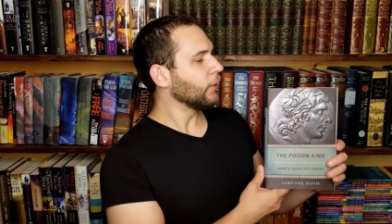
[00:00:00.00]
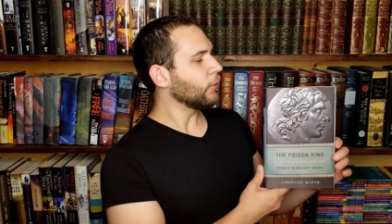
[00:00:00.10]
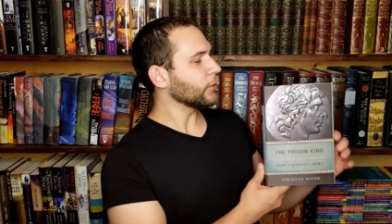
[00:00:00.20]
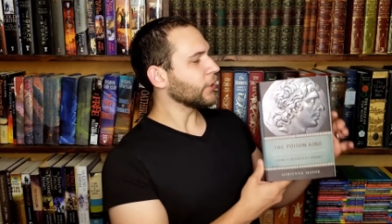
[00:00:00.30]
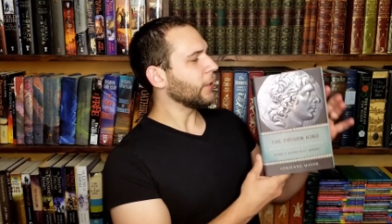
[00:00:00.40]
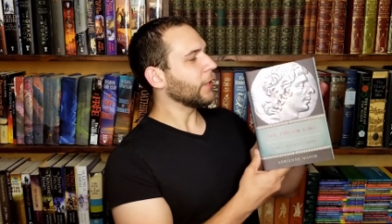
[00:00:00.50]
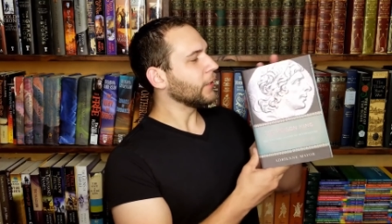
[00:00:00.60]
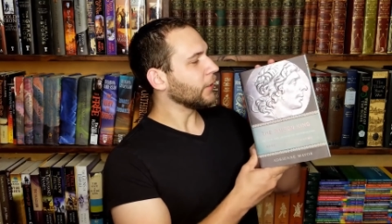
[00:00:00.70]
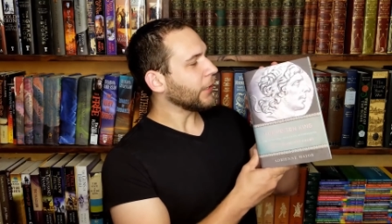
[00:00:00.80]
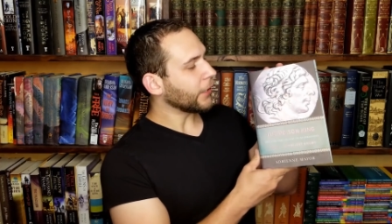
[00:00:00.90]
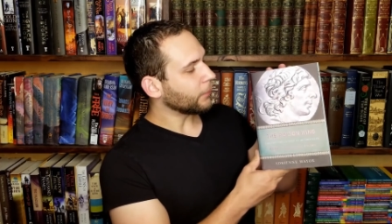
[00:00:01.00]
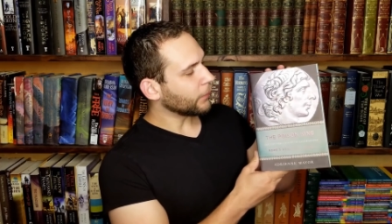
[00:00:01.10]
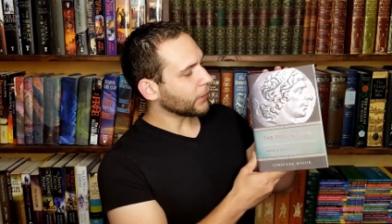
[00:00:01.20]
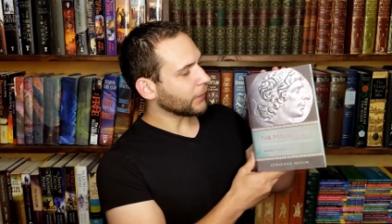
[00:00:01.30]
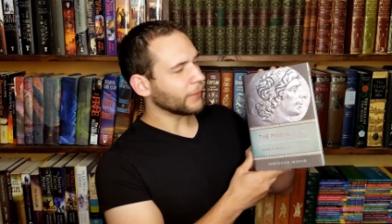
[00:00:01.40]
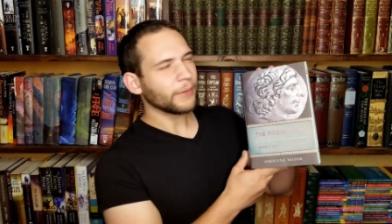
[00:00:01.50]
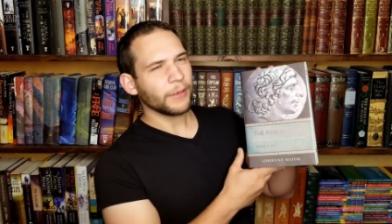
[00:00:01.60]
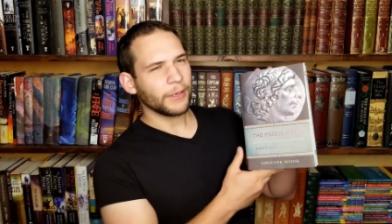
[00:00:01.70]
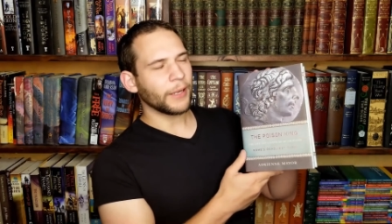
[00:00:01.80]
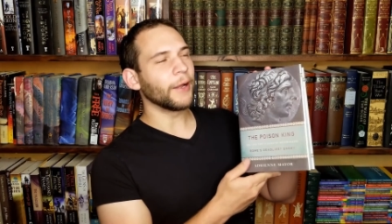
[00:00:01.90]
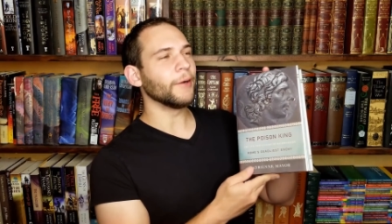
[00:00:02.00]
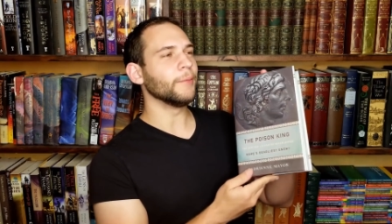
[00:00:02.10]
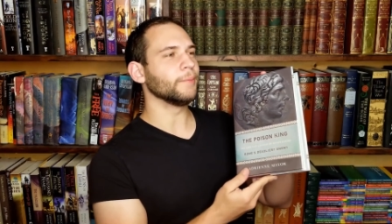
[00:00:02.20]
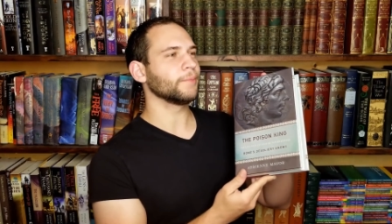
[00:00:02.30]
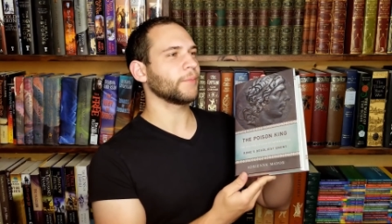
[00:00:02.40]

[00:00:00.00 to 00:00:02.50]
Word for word: Of course, that didn't happen, uh,